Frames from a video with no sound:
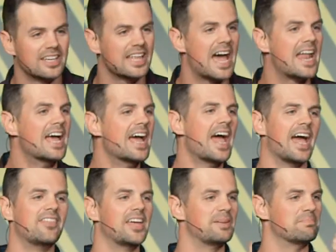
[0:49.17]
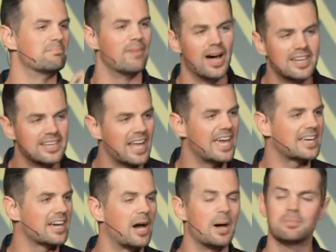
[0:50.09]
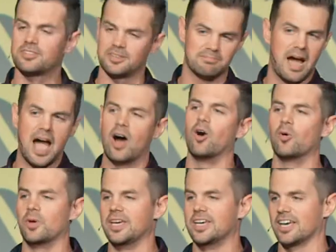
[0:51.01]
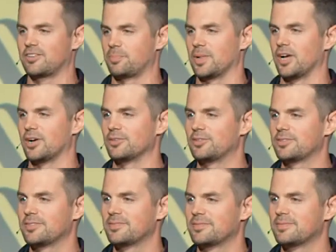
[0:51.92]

in that, and then Monday comes, and my whole week explodes.